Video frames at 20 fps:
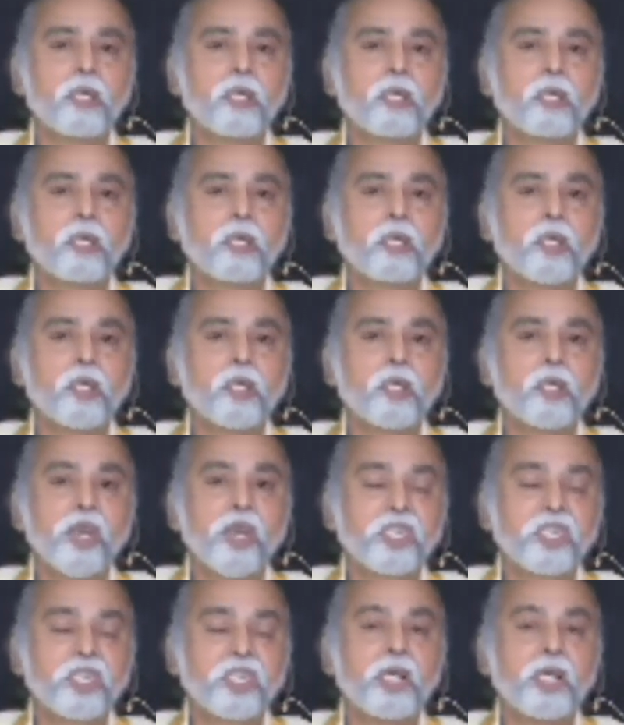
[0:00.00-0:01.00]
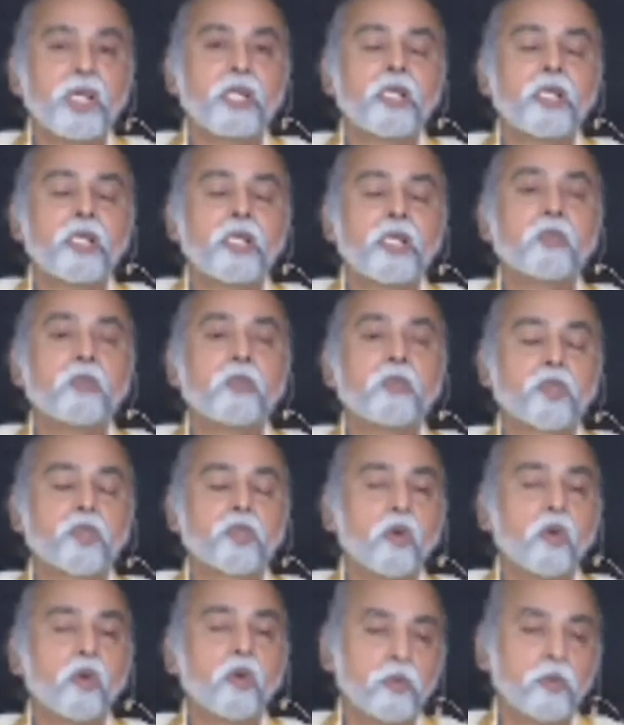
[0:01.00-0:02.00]
The questioner must
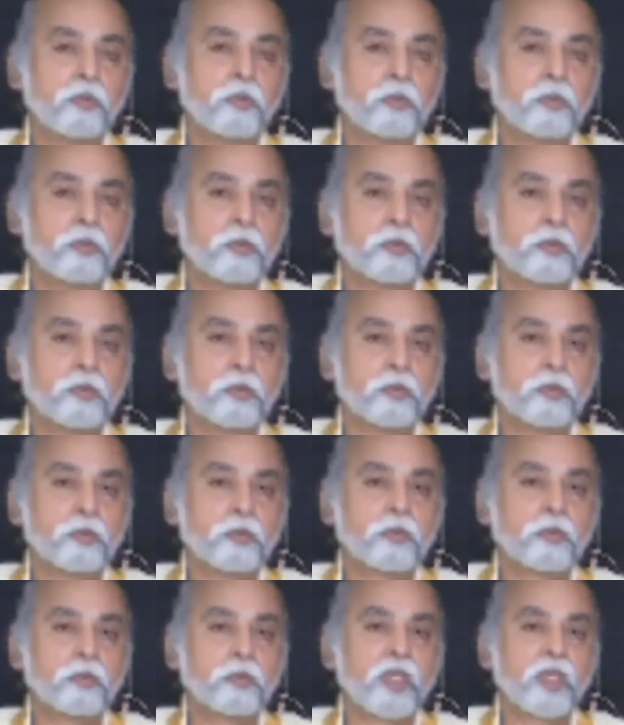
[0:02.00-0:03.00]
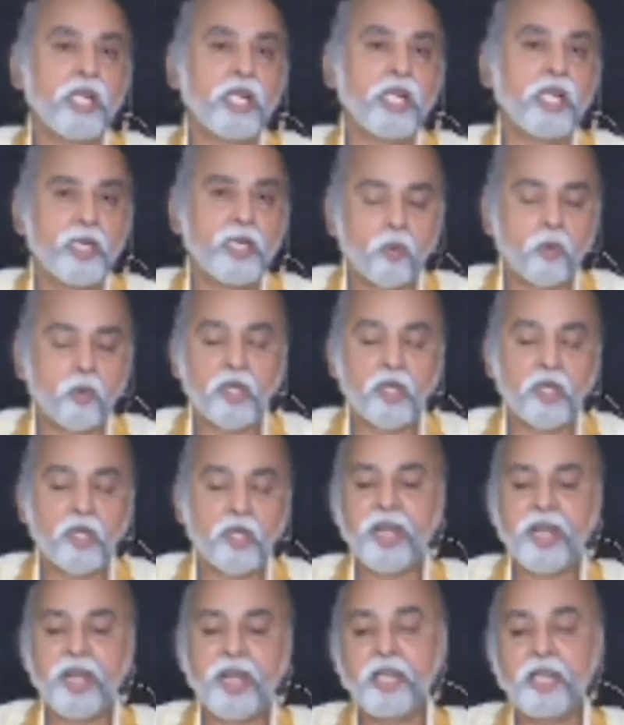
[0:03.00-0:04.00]
go. And that's what we're
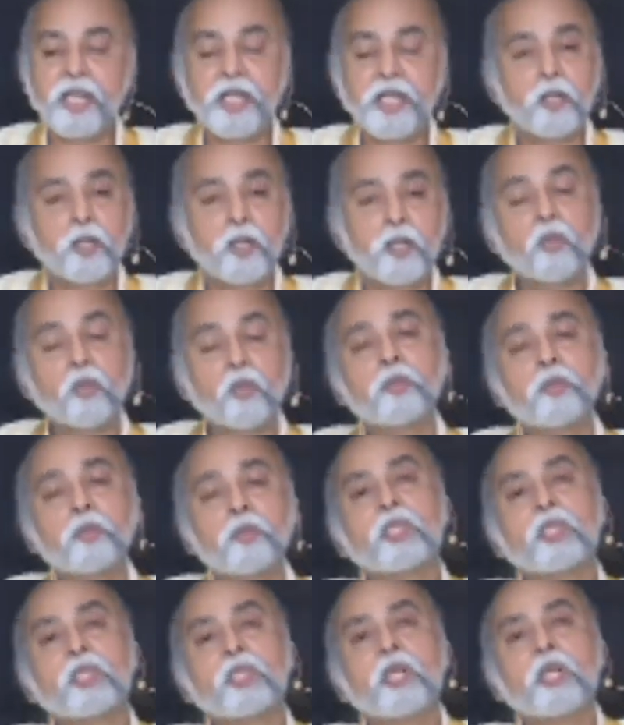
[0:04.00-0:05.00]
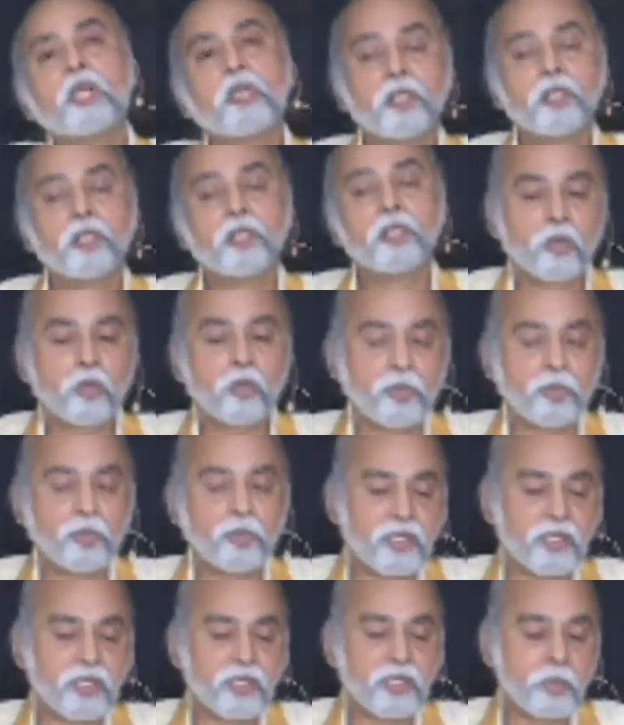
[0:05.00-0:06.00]
intending to do. So please,
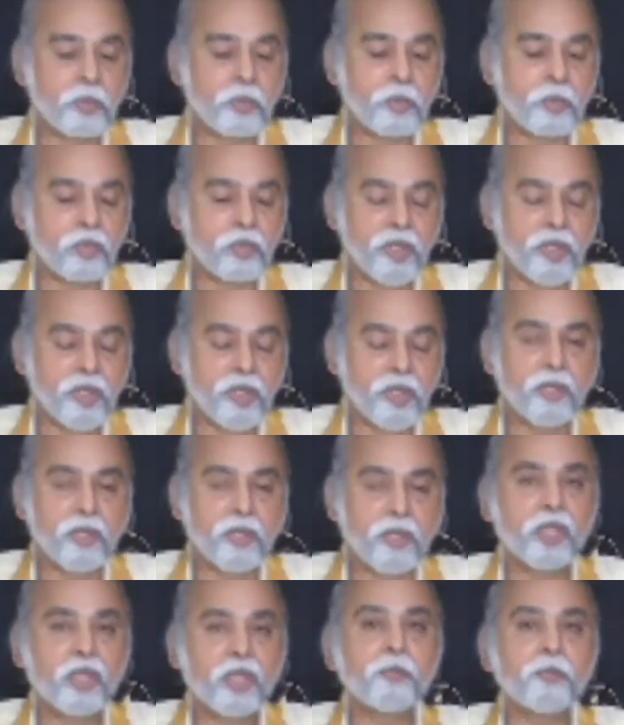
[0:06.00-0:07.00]
in the month of February,